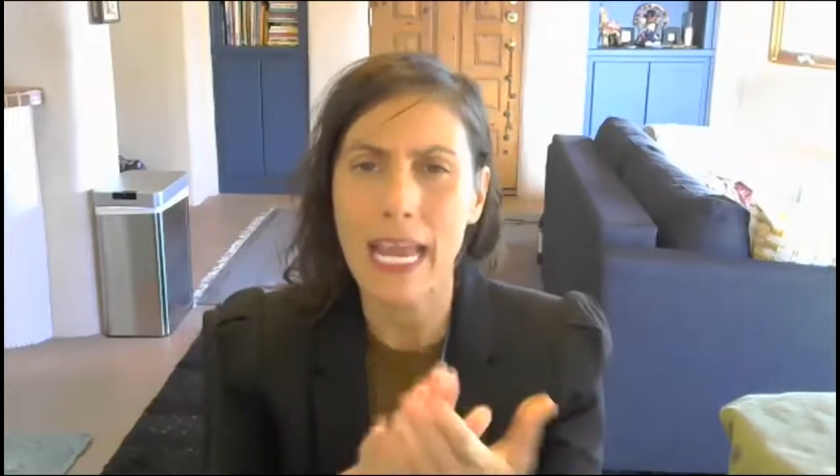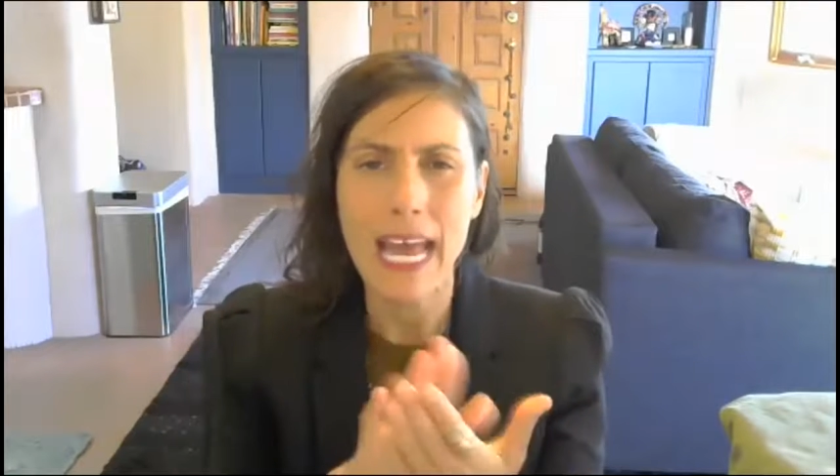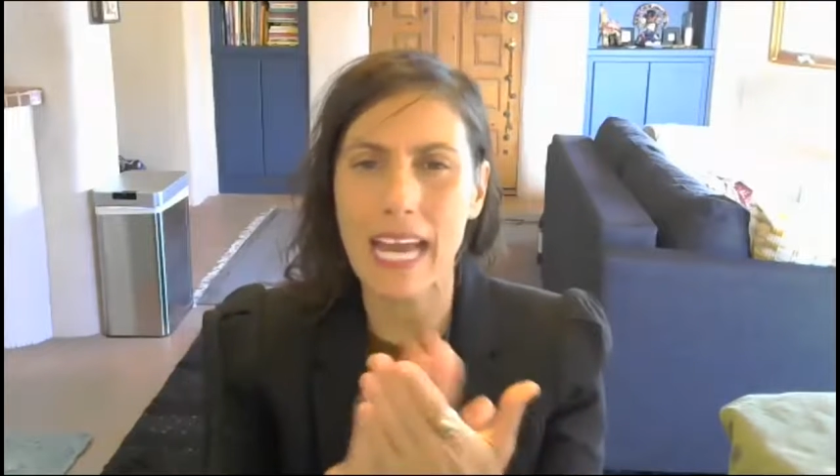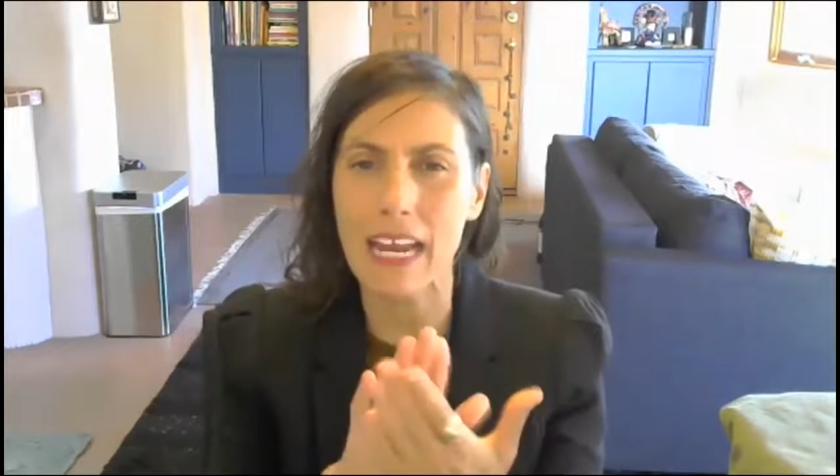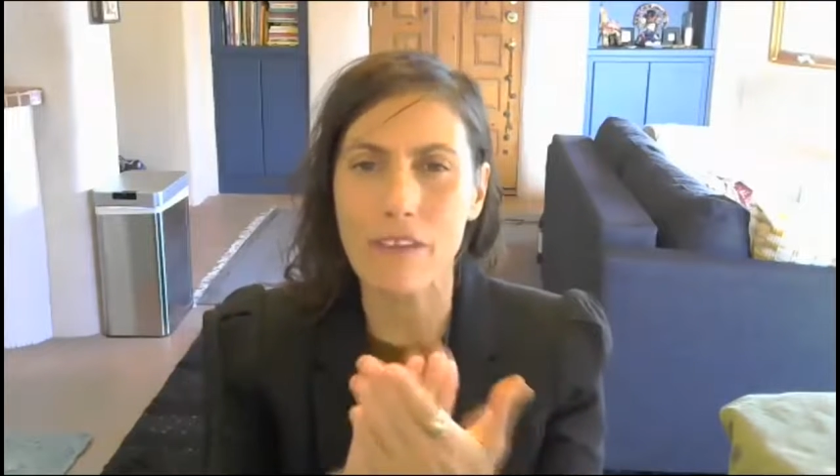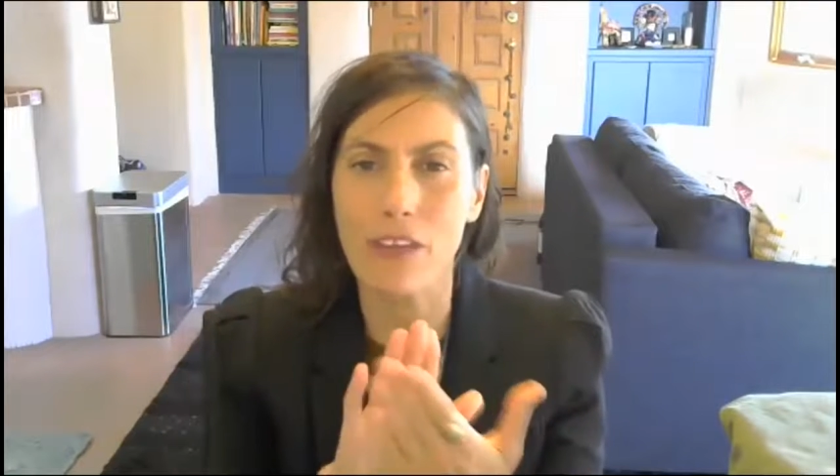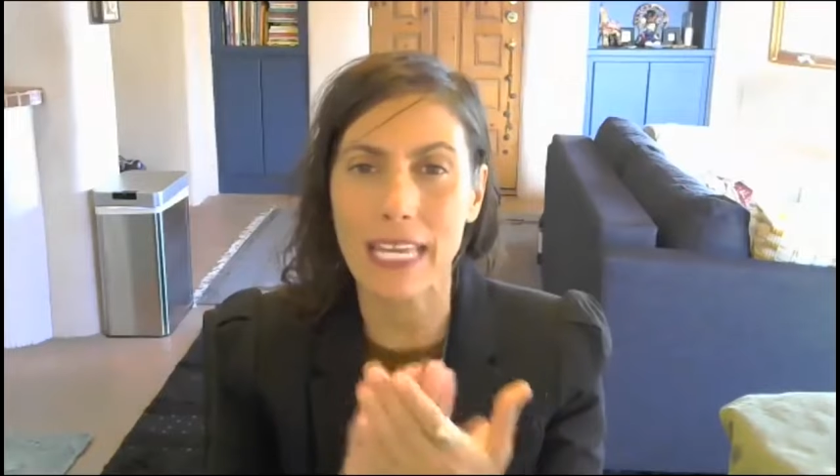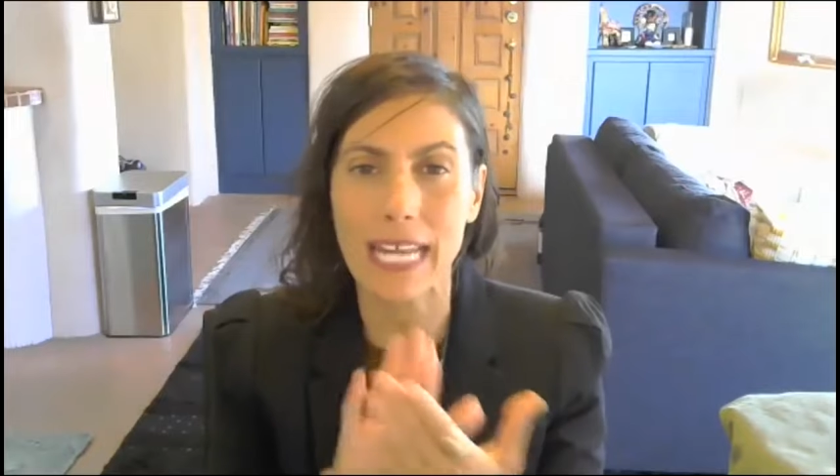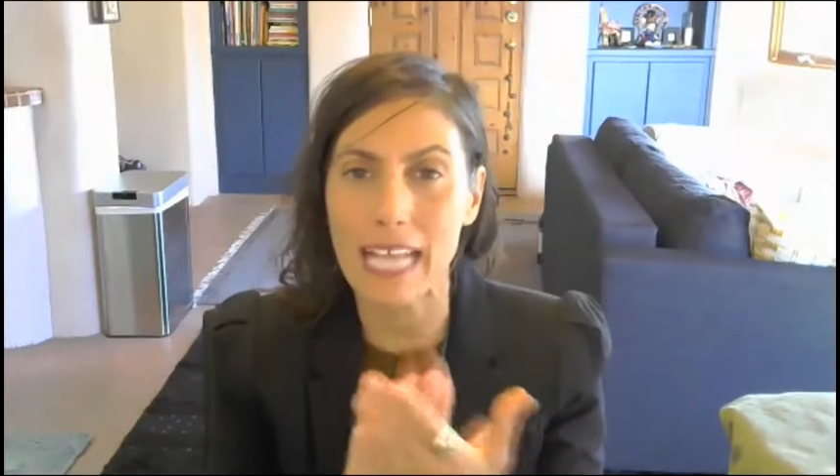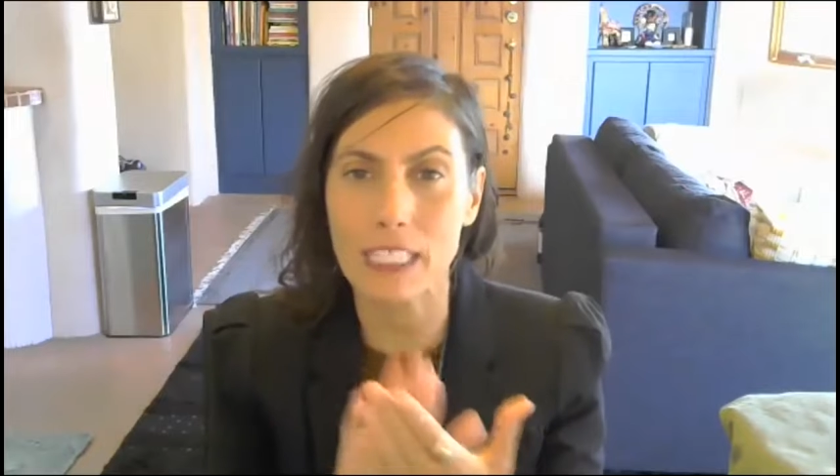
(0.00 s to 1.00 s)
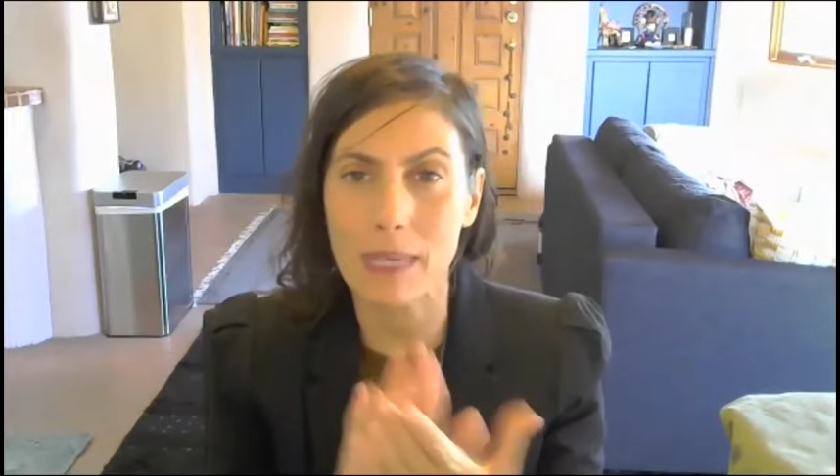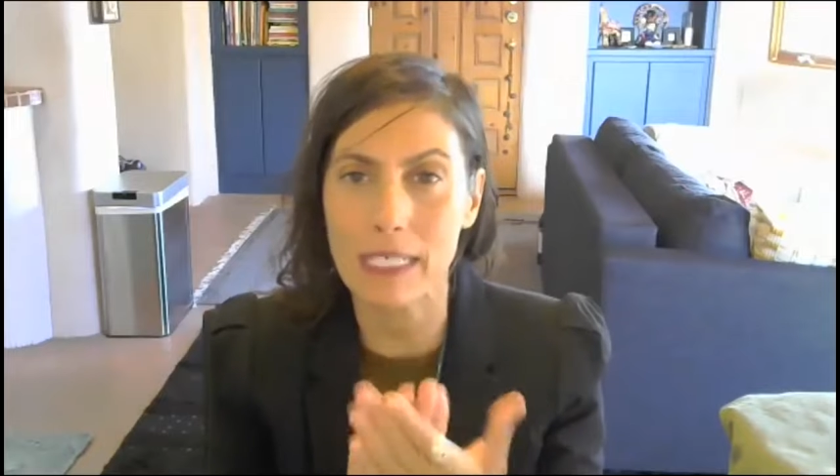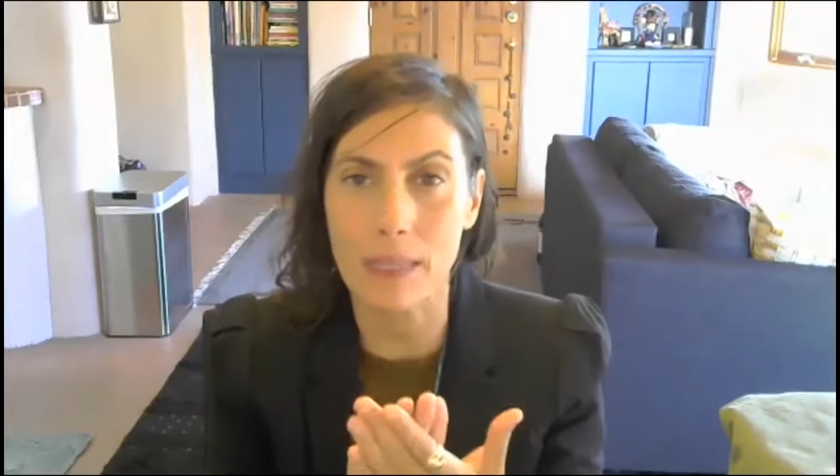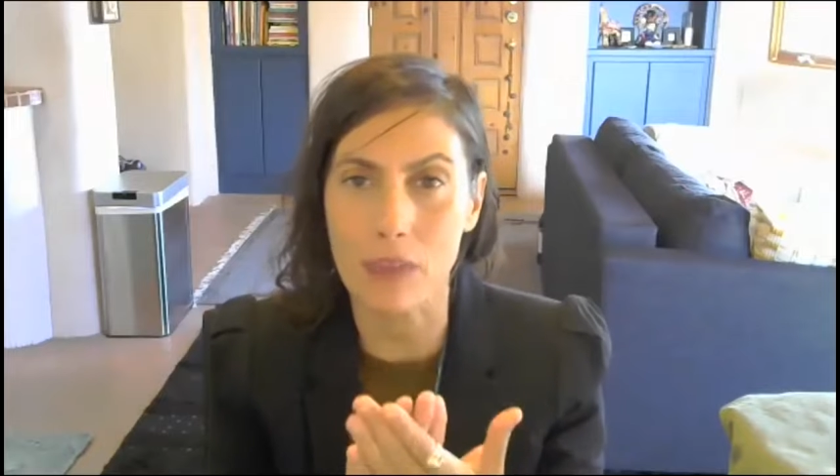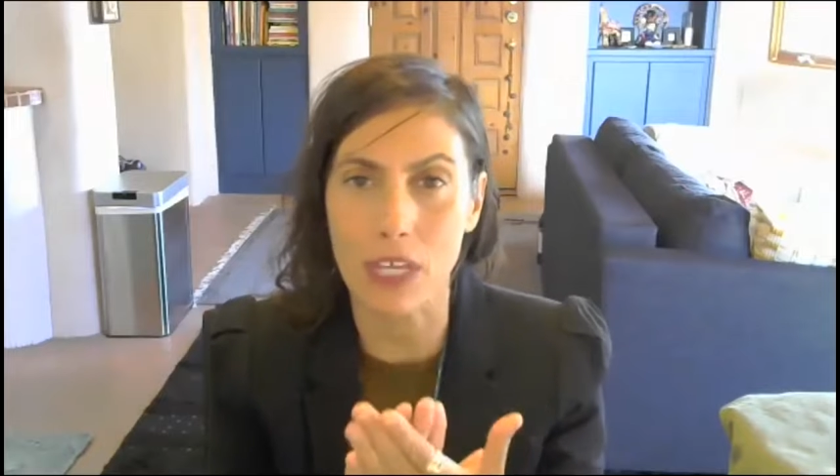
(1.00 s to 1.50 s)
And I feel like it has to be
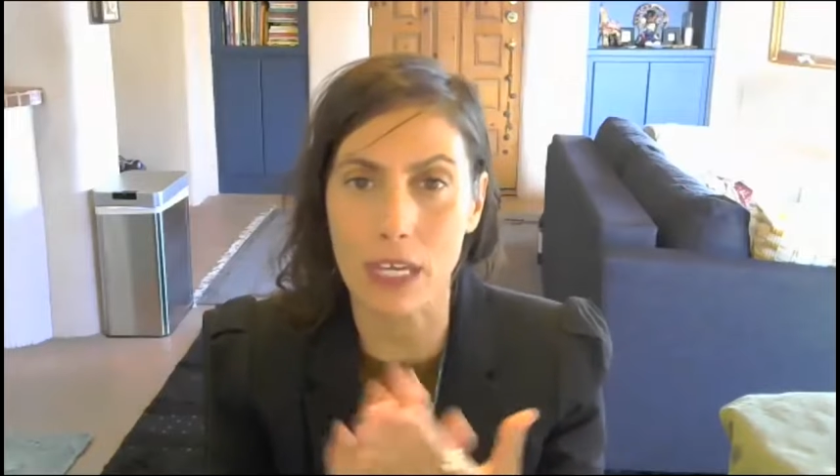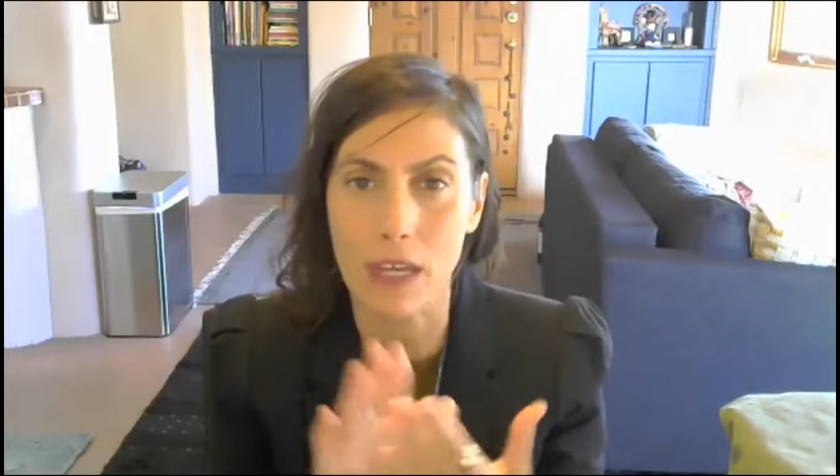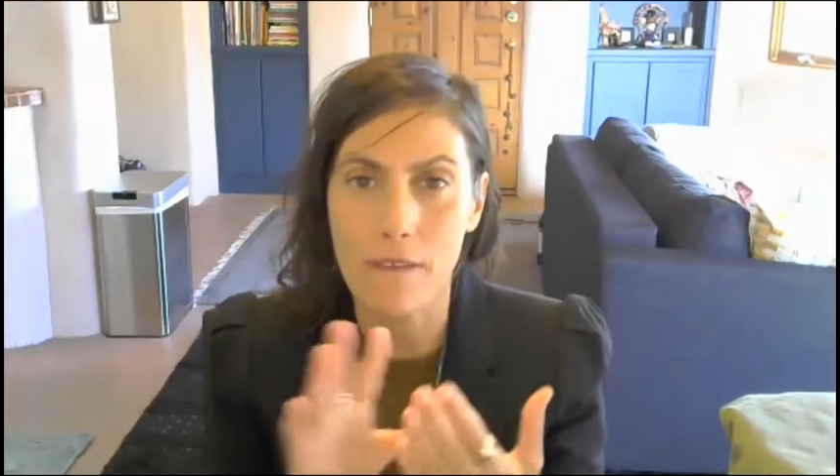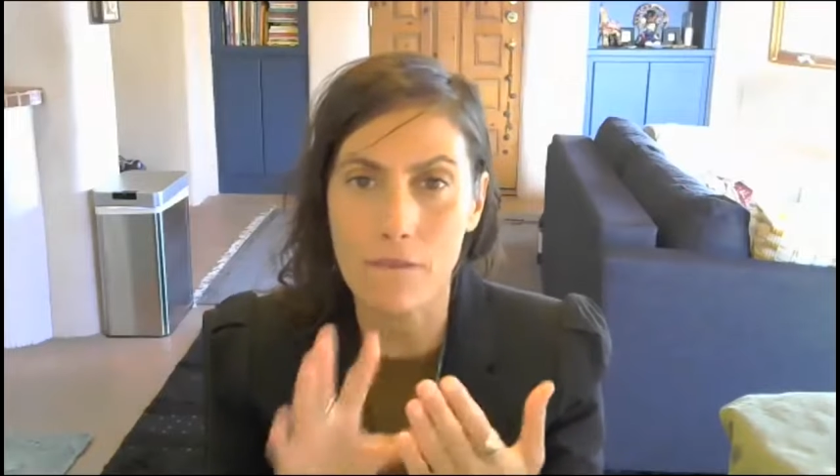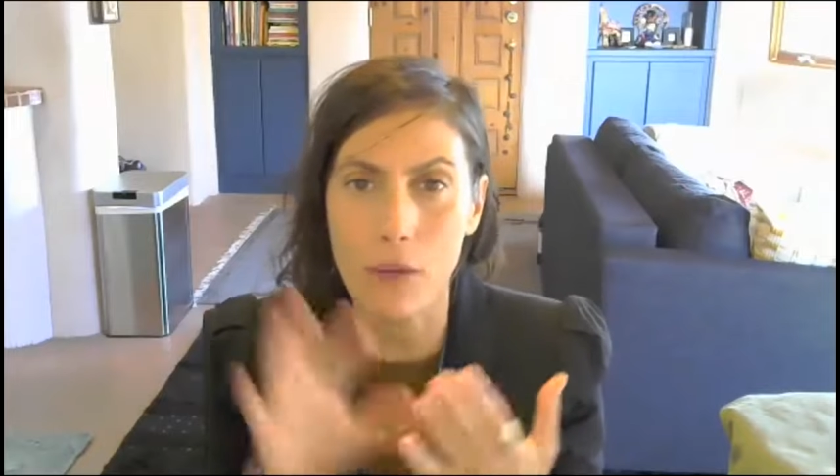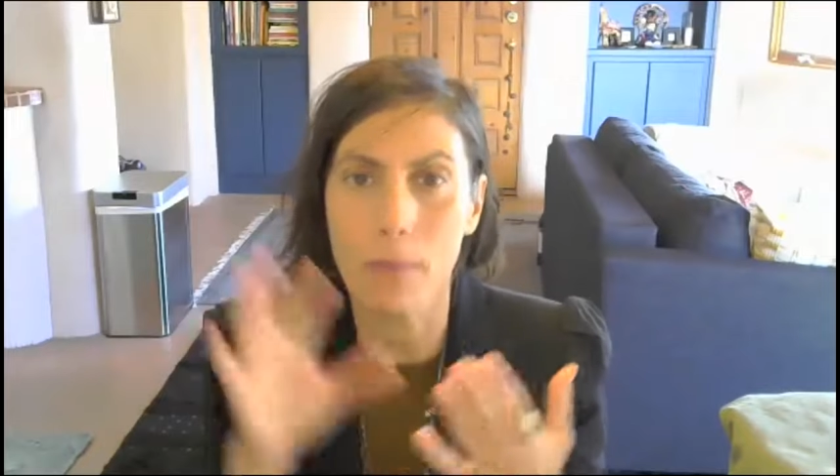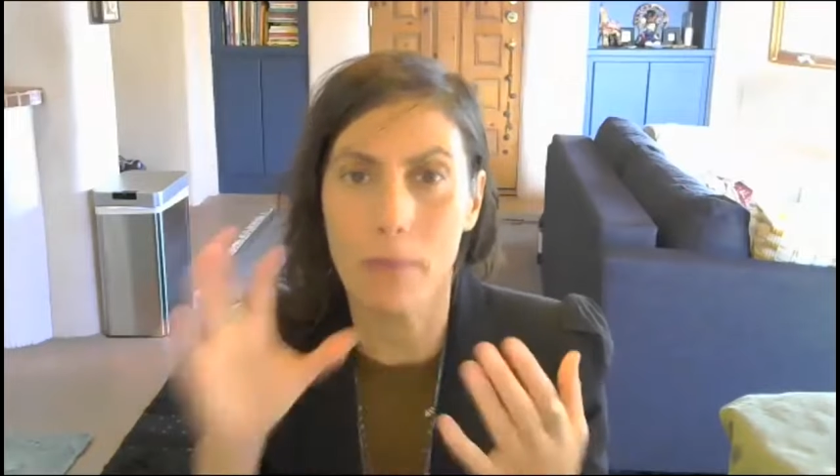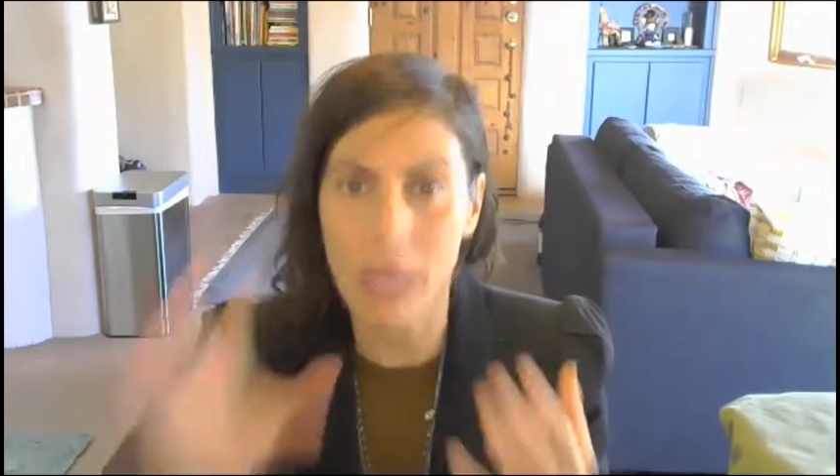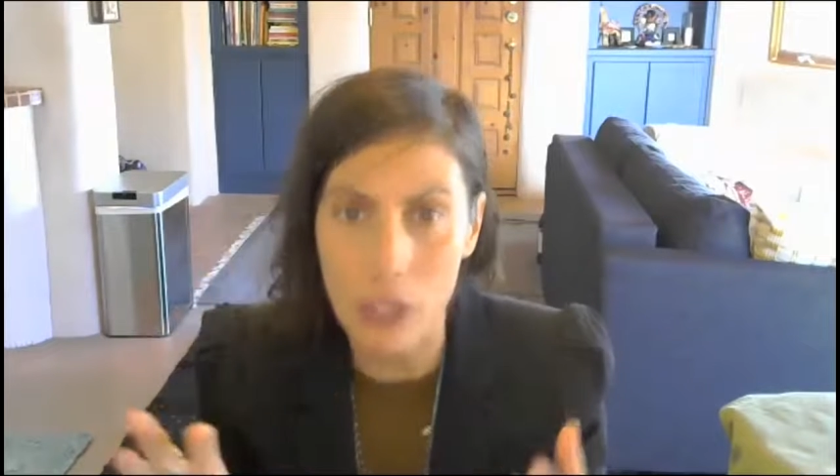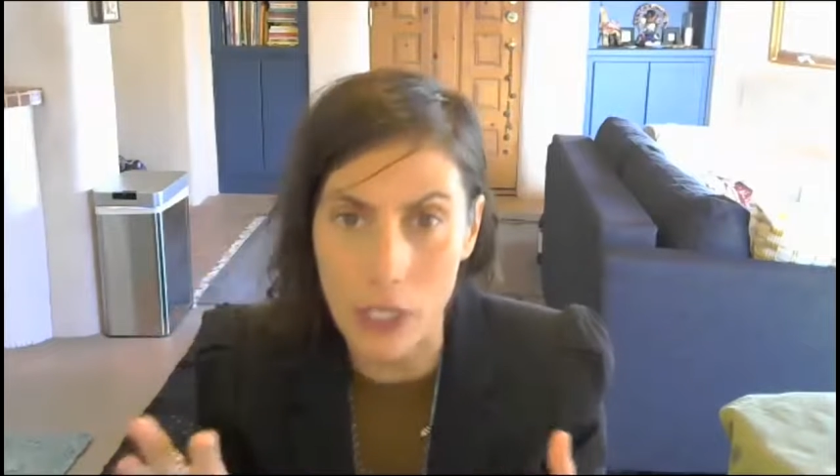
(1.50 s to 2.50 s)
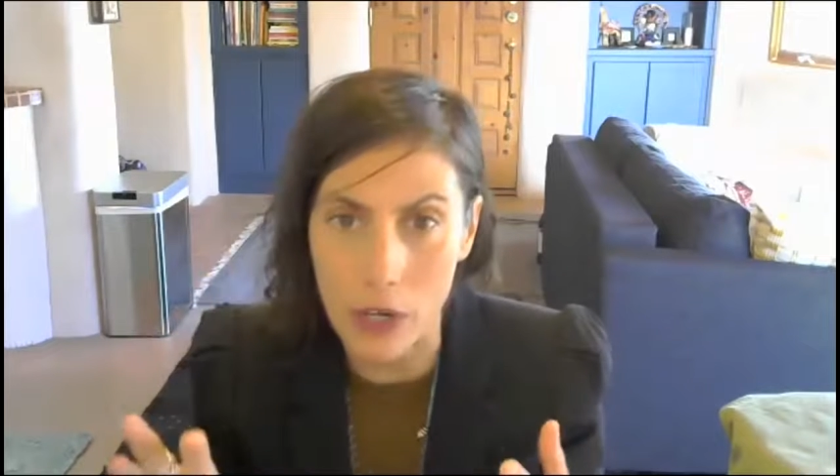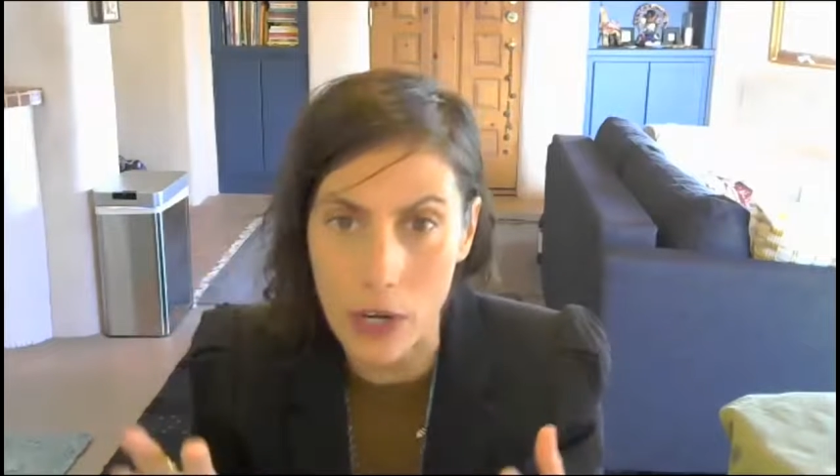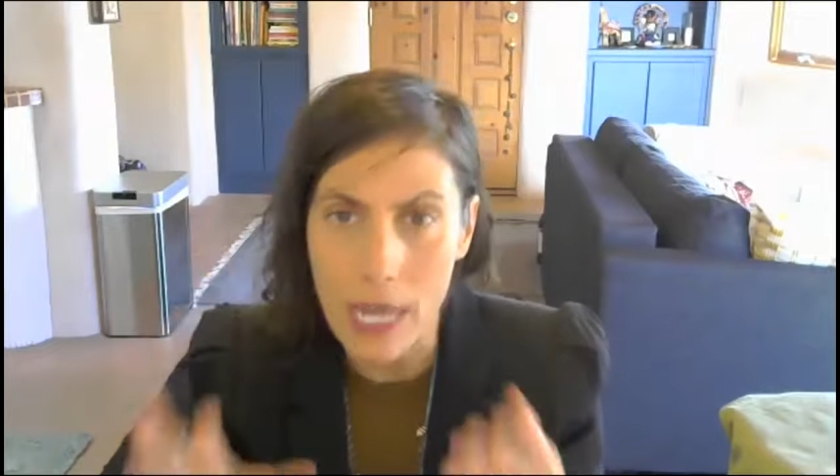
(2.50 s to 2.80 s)
something familiar.